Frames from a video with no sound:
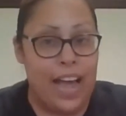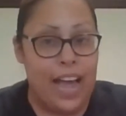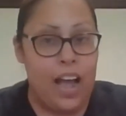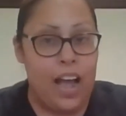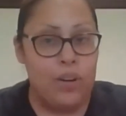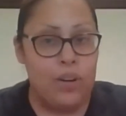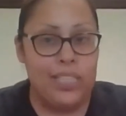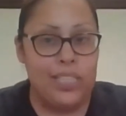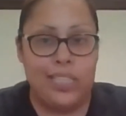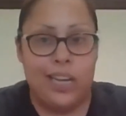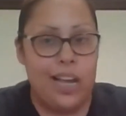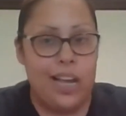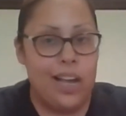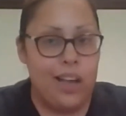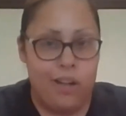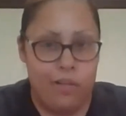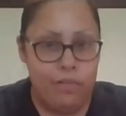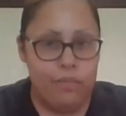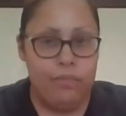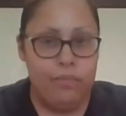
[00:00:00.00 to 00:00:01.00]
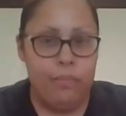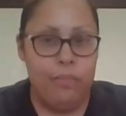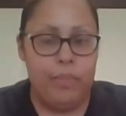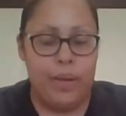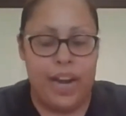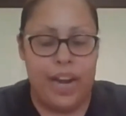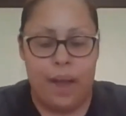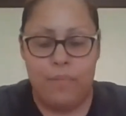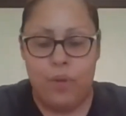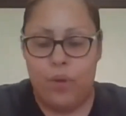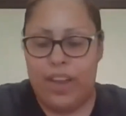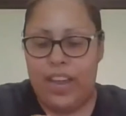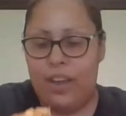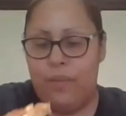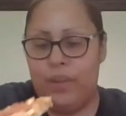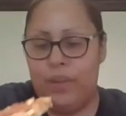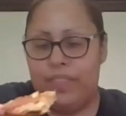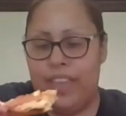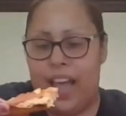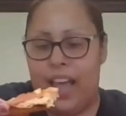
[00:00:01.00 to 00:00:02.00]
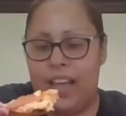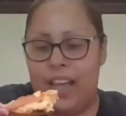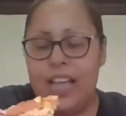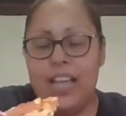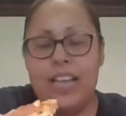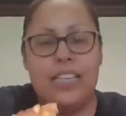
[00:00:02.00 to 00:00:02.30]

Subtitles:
hours ago, but I'm okay with that.